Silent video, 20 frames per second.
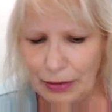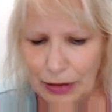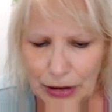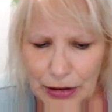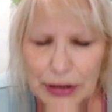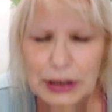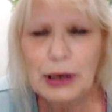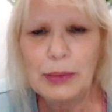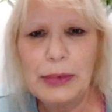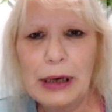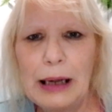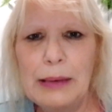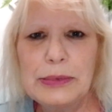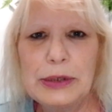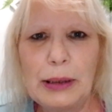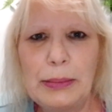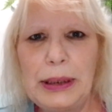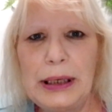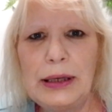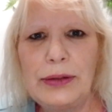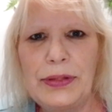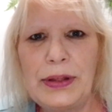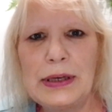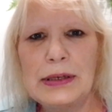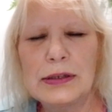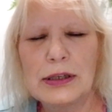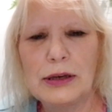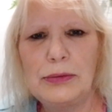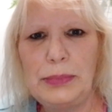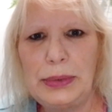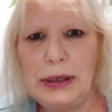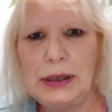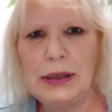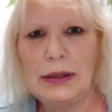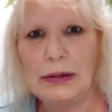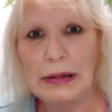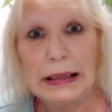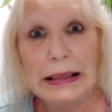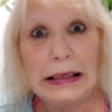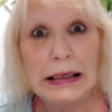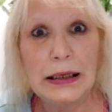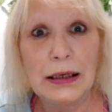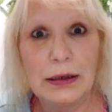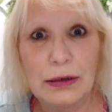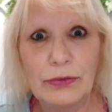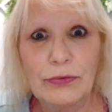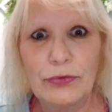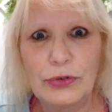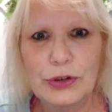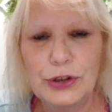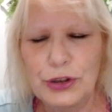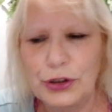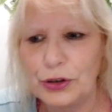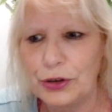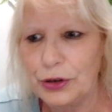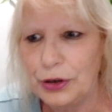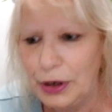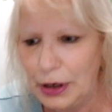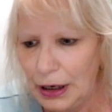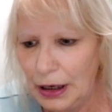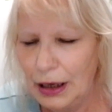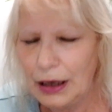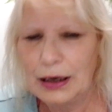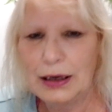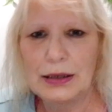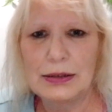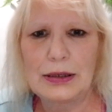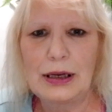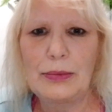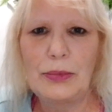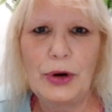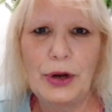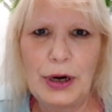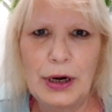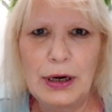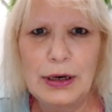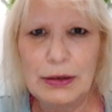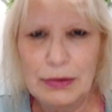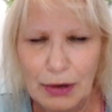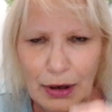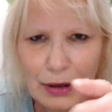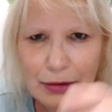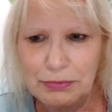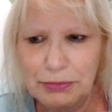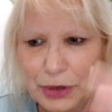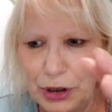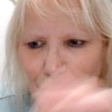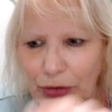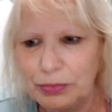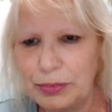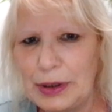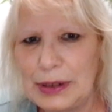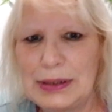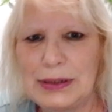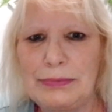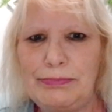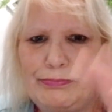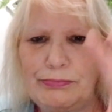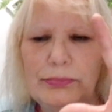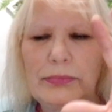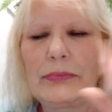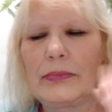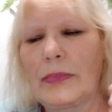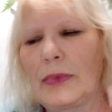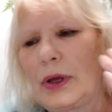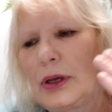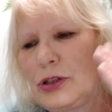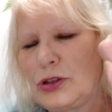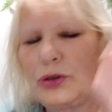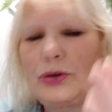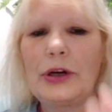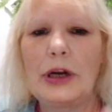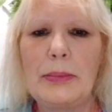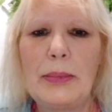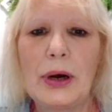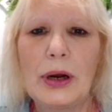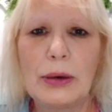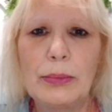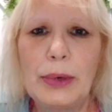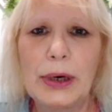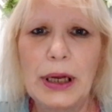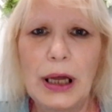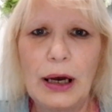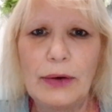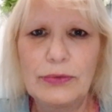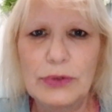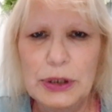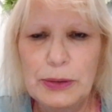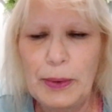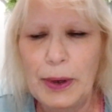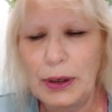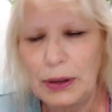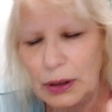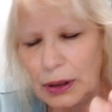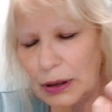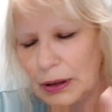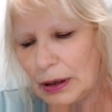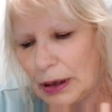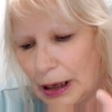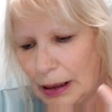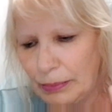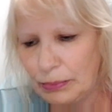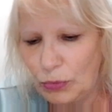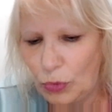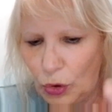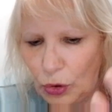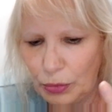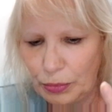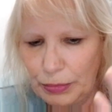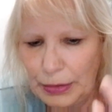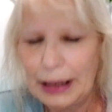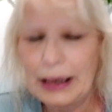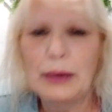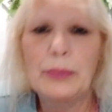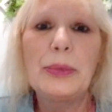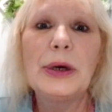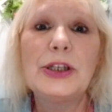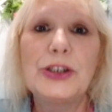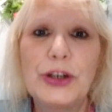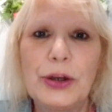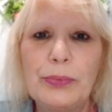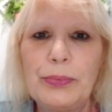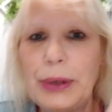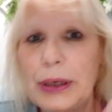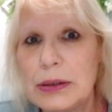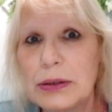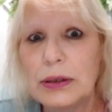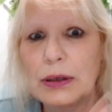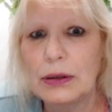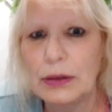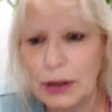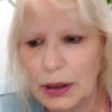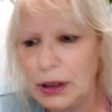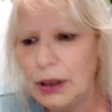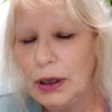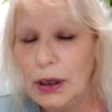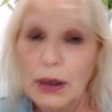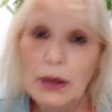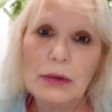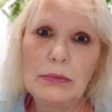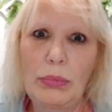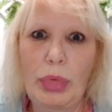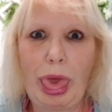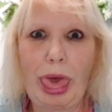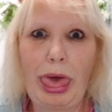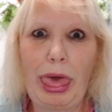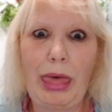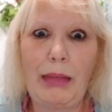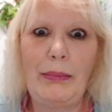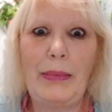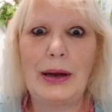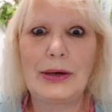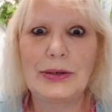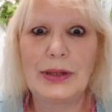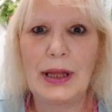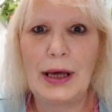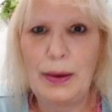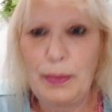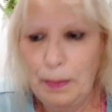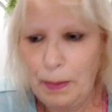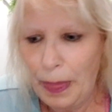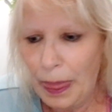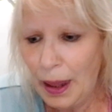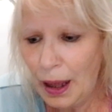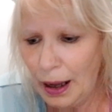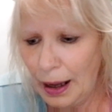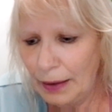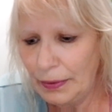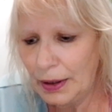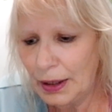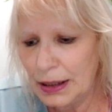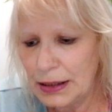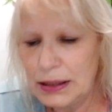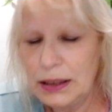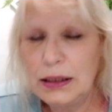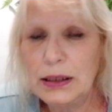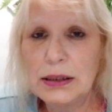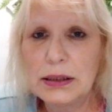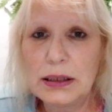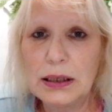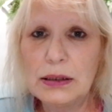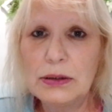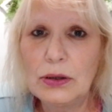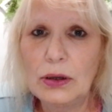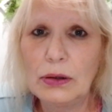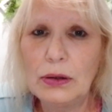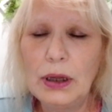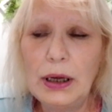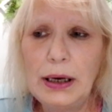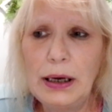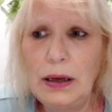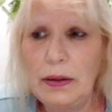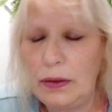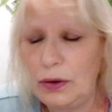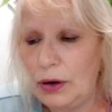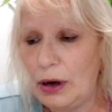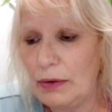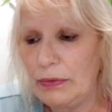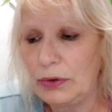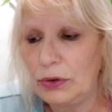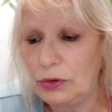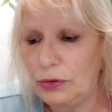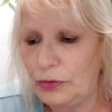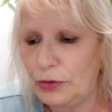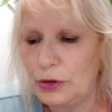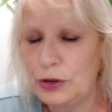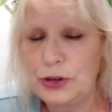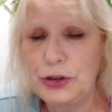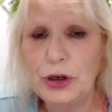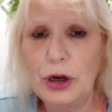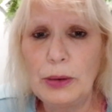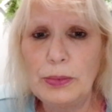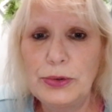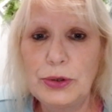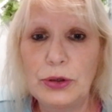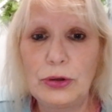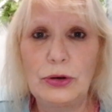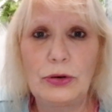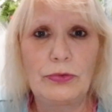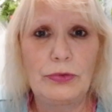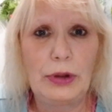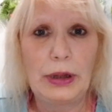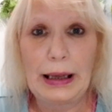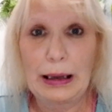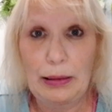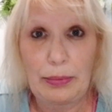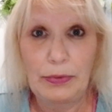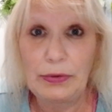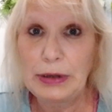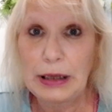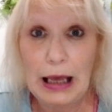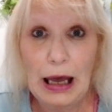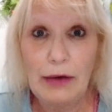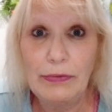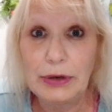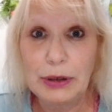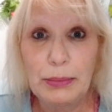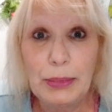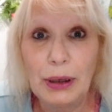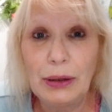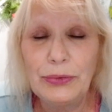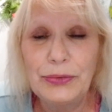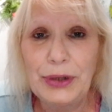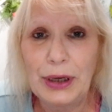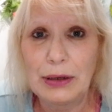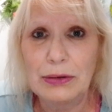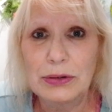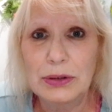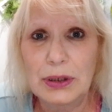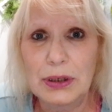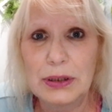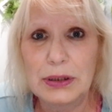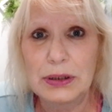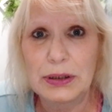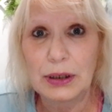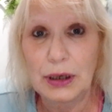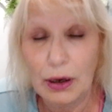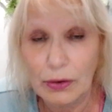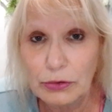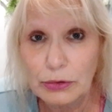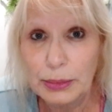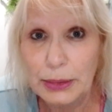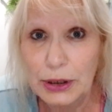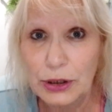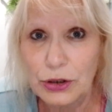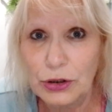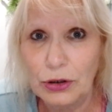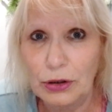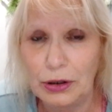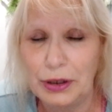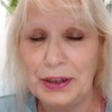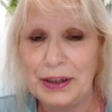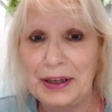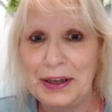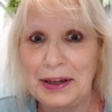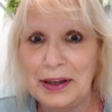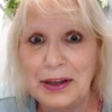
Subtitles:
sometimes, I mean, things can be lean, for sure, because I'm on you know, a certain amount of money I have to spend, and I'm on, like, a budget, basically. Imagine that. And then I see these kids online, and they're having their first jobs, and they're, like, having meltdowns because the government took, like,